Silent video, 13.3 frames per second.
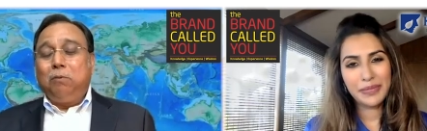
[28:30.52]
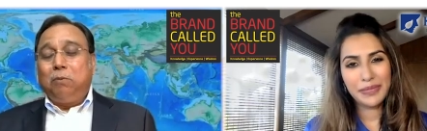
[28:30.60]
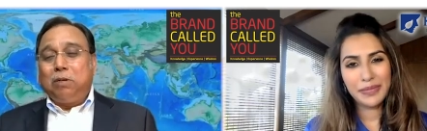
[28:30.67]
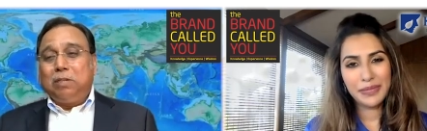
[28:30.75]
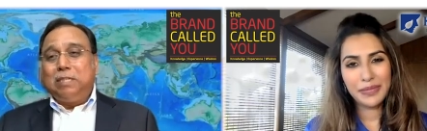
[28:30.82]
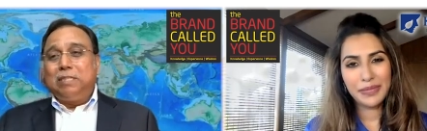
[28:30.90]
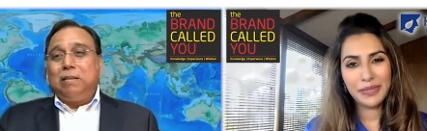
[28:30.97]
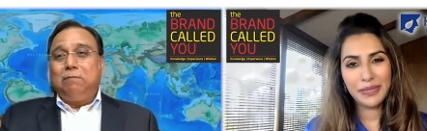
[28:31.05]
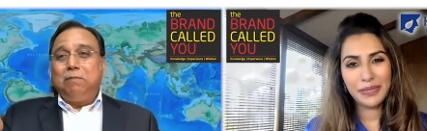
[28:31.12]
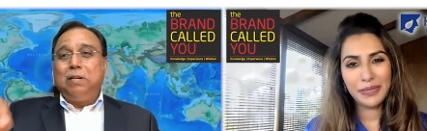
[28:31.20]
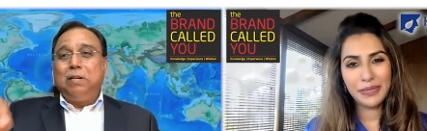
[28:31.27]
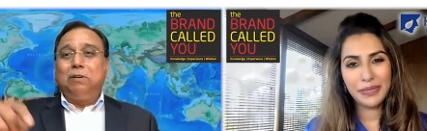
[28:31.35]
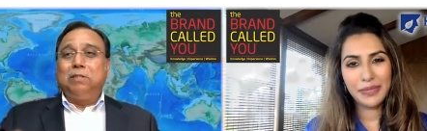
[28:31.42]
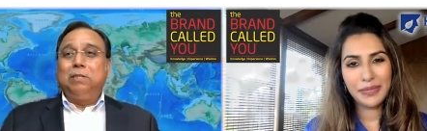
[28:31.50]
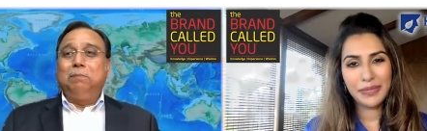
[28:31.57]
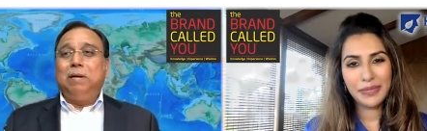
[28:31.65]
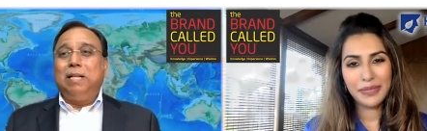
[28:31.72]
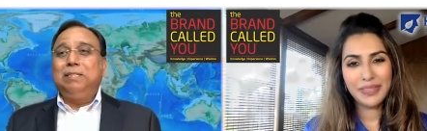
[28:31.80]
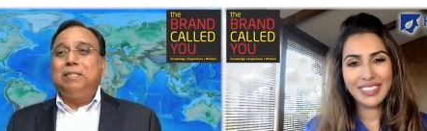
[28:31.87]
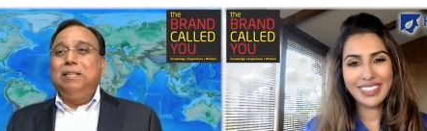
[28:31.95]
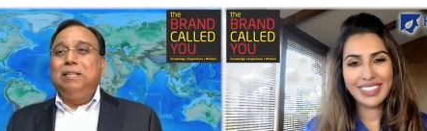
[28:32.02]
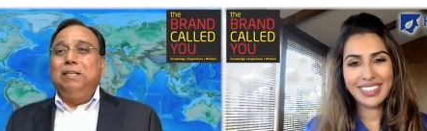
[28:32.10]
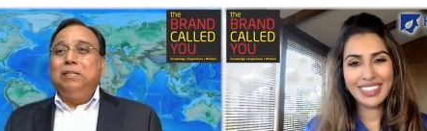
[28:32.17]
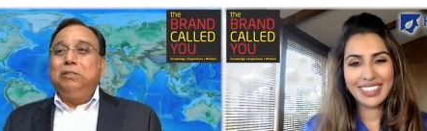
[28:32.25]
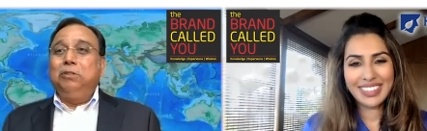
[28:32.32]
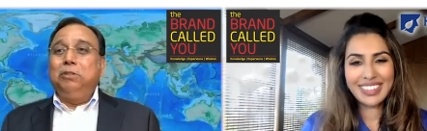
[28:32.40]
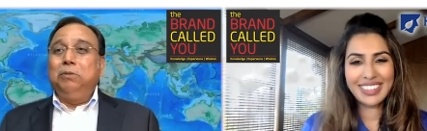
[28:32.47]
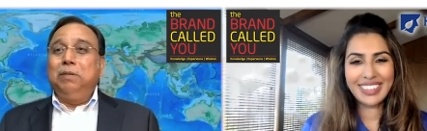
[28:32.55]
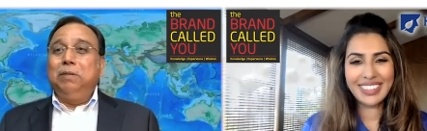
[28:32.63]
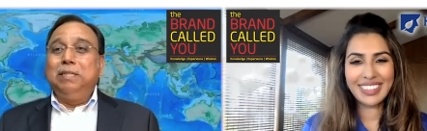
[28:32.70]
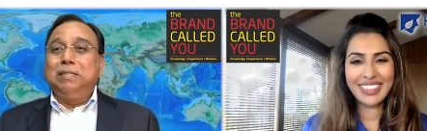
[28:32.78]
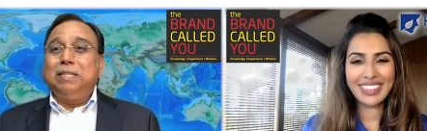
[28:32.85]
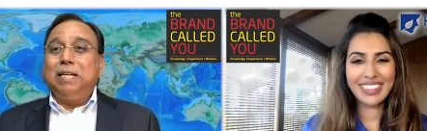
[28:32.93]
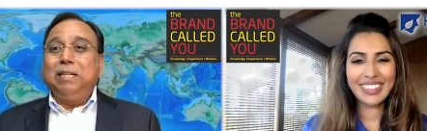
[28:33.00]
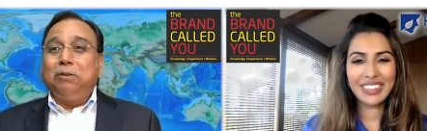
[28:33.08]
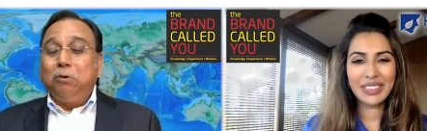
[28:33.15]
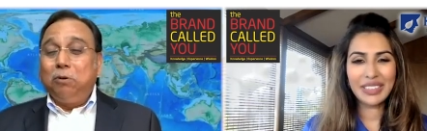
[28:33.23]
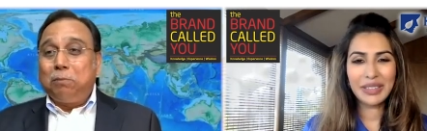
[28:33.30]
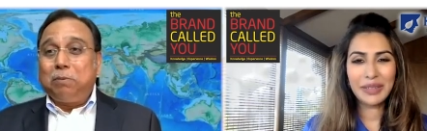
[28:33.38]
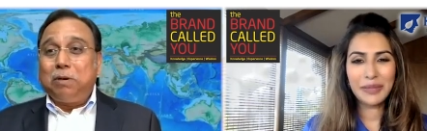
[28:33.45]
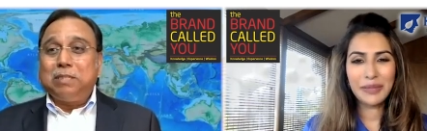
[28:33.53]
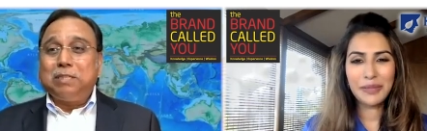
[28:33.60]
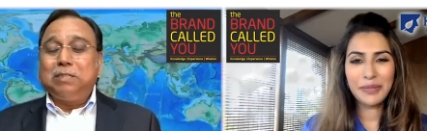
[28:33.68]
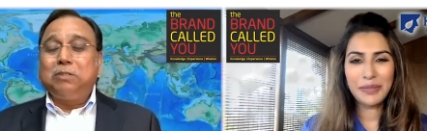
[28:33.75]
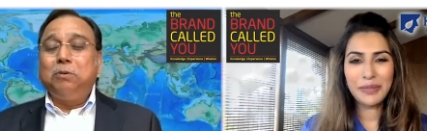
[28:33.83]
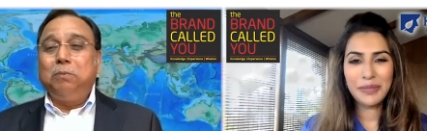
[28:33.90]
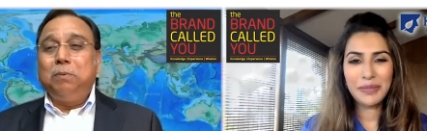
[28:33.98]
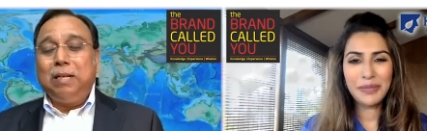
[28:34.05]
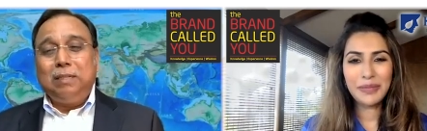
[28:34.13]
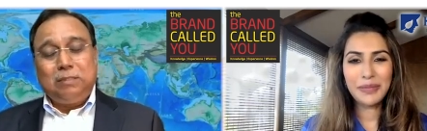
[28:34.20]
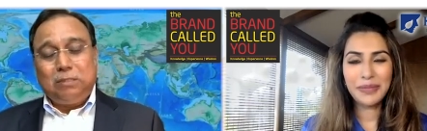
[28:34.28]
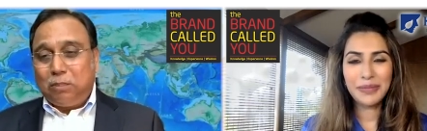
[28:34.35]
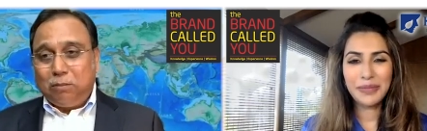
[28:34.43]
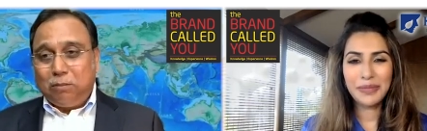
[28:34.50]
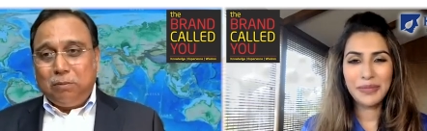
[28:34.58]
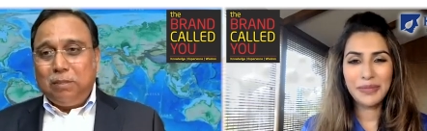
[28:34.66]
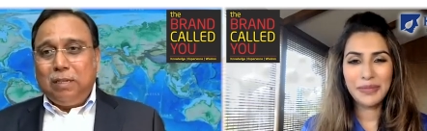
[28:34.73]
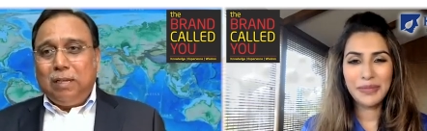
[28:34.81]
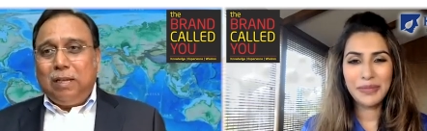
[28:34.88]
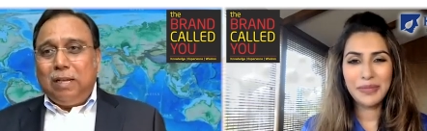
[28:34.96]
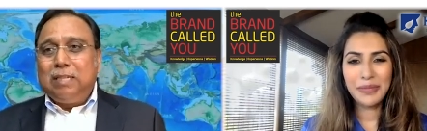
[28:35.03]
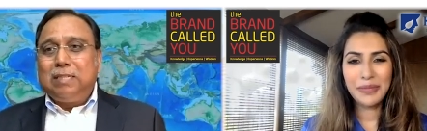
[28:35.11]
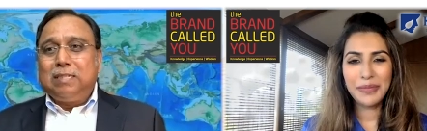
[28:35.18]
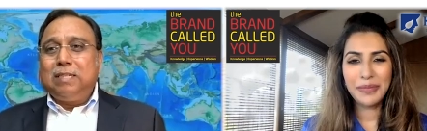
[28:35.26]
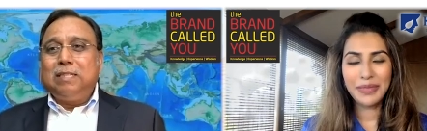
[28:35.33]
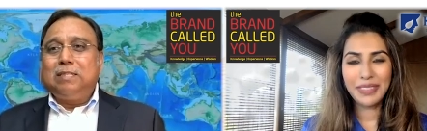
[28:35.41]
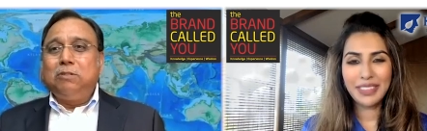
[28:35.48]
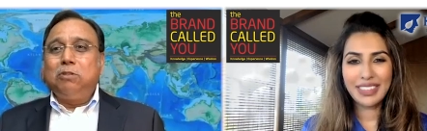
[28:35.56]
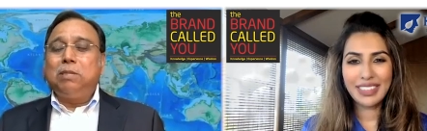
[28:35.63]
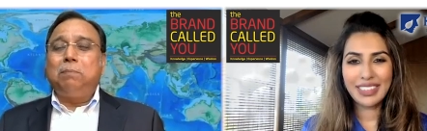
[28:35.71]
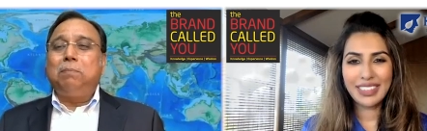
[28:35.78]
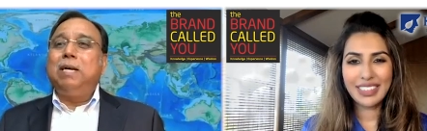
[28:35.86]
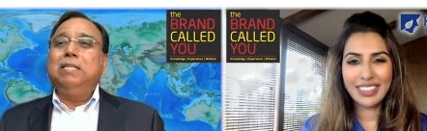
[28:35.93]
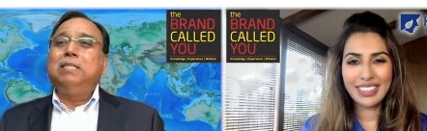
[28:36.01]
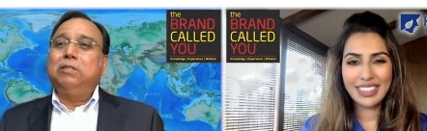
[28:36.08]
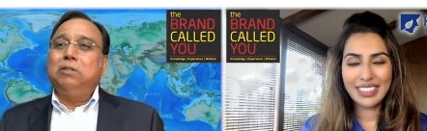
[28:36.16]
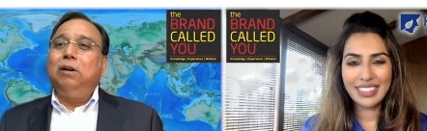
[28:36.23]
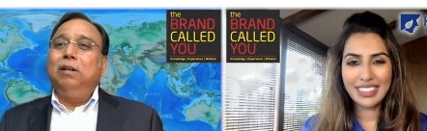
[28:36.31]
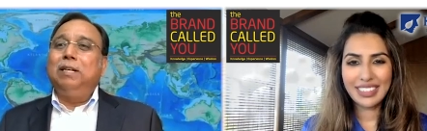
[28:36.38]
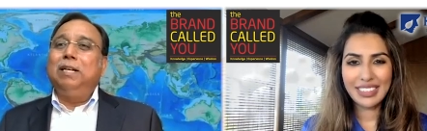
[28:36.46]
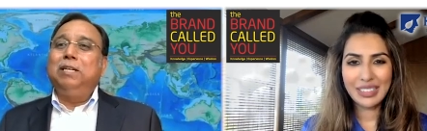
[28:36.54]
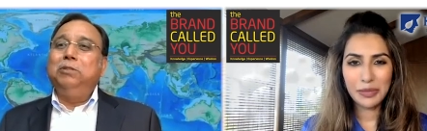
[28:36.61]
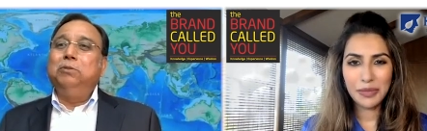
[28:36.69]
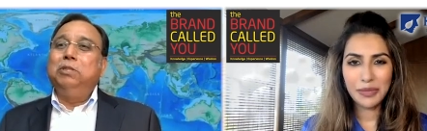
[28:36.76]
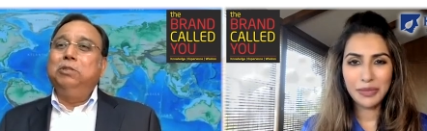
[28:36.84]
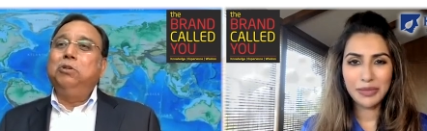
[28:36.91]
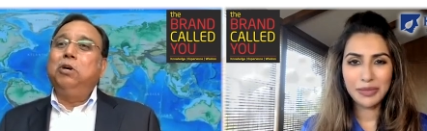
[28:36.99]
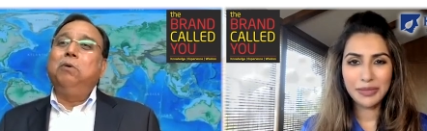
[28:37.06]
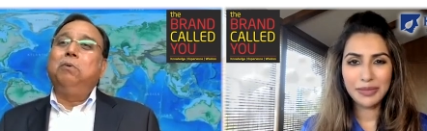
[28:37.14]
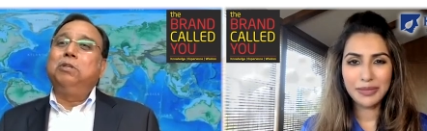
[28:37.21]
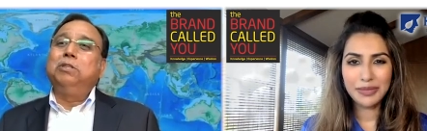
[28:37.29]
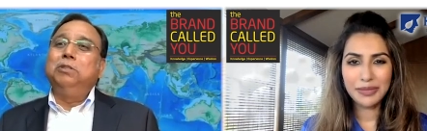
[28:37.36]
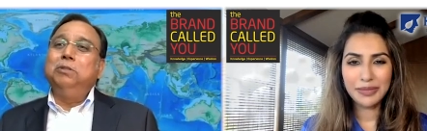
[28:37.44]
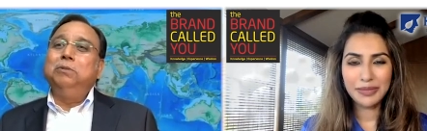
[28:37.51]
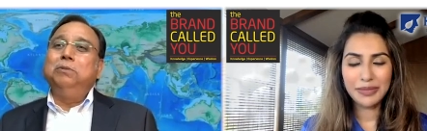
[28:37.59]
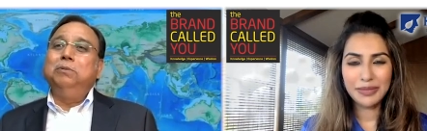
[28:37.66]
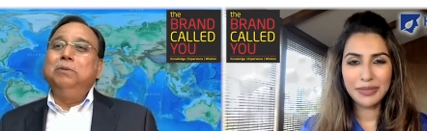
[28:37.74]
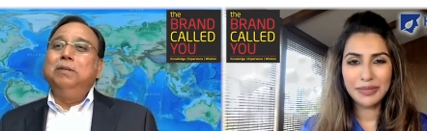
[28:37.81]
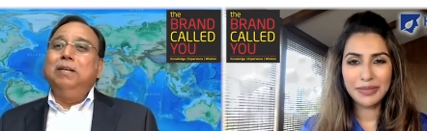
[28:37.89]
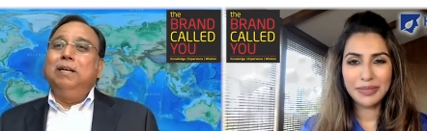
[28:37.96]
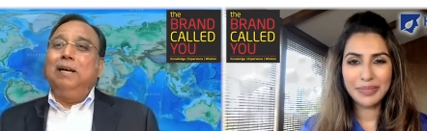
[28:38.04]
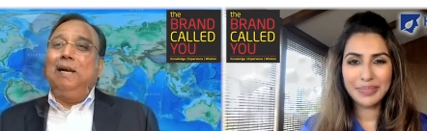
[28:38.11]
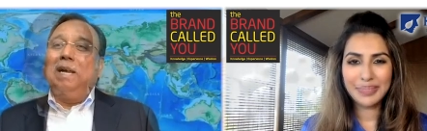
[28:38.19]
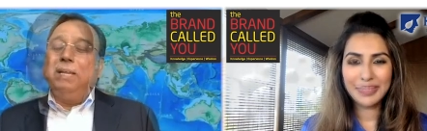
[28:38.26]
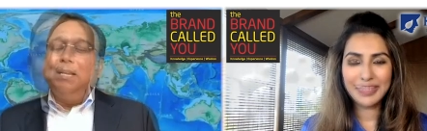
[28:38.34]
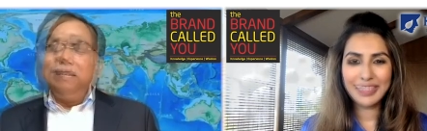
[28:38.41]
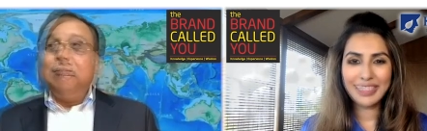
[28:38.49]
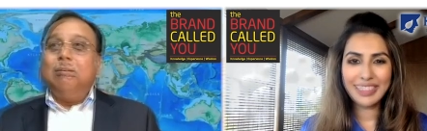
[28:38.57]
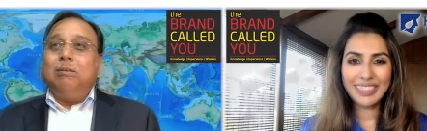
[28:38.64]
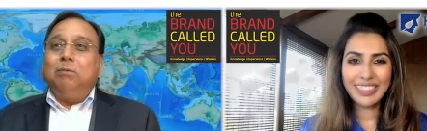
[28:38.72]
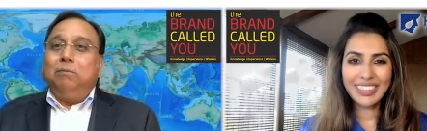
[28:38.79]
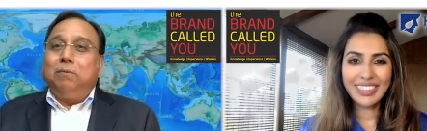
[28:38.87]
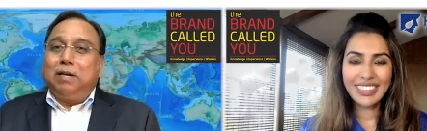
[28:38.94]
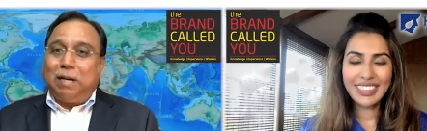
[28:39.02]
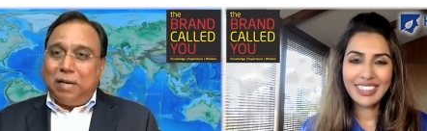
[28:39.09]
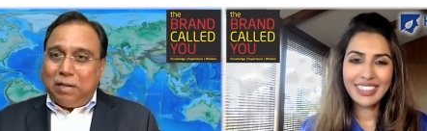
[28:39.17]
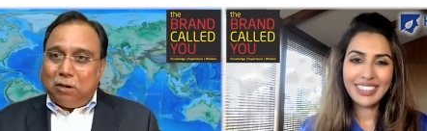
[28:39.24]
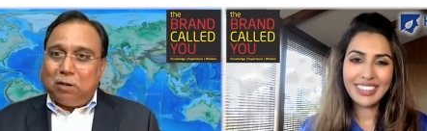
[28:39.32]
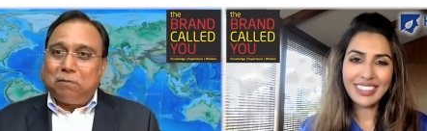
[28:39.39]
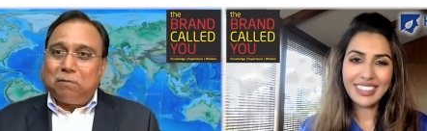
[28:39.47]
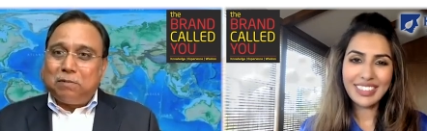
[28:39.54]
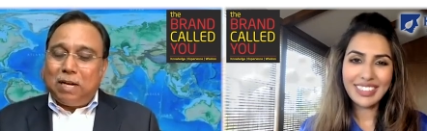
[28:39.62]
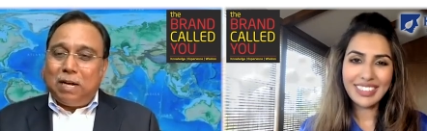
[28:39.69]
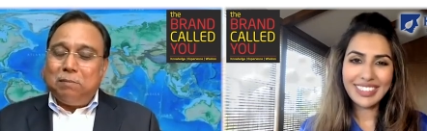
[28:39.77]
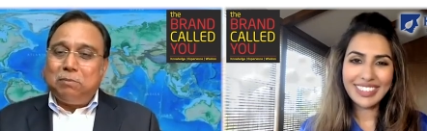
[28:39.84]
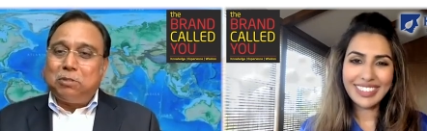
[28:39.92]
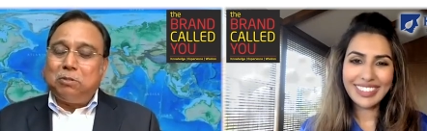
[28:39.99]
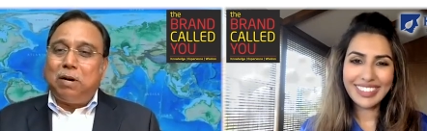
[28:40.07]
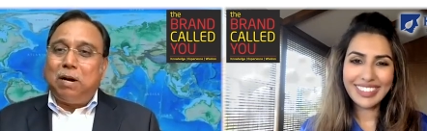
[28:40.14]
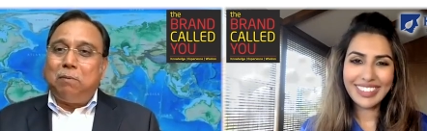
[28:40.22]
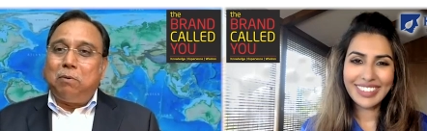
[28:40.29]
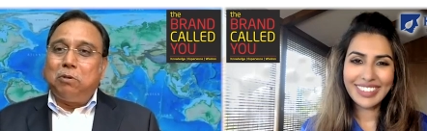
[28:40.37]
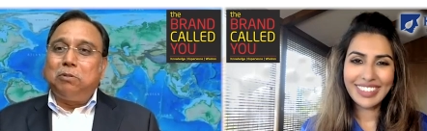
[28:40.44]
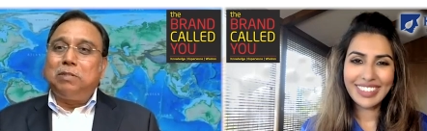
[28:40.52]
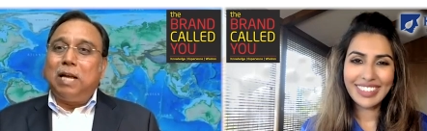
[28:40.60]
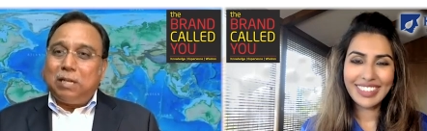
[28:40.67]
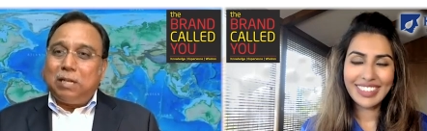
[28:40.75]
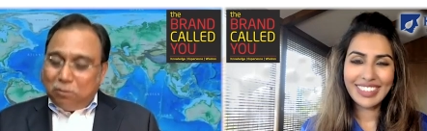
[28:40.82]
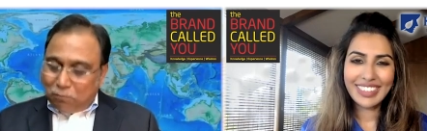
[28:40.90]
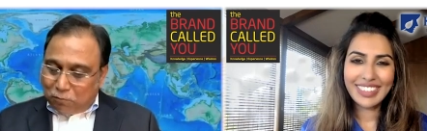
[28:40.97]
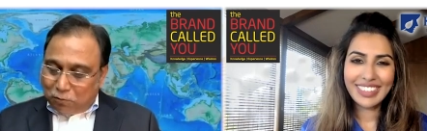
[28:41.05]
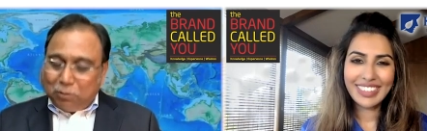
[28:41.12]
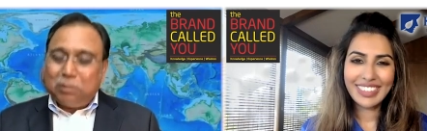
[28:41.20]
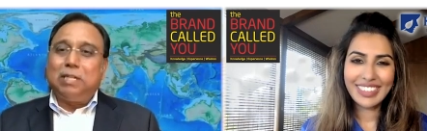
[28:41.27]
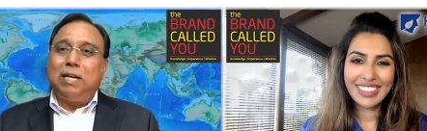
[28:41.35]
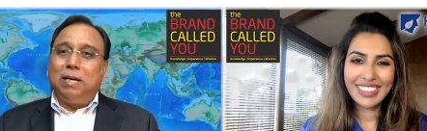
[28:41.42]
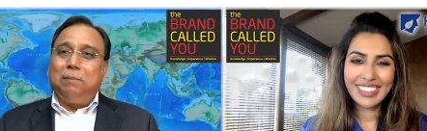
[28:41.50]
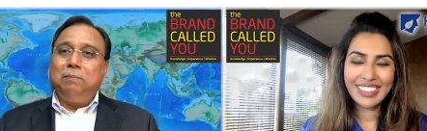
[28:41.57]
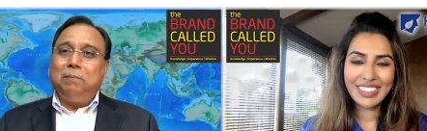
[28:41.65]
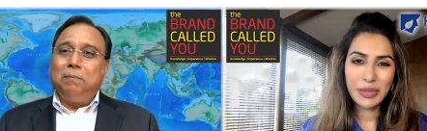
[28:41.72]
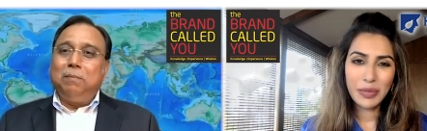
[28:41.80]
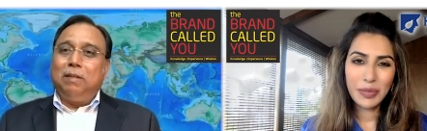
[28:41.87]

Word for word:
Speaker 1: know what they say, finger on the pulse, so you understand the whole process so well. So it's no surprise at all that you enjoy what you do. And we're running out of time, so I want to thank you for your time,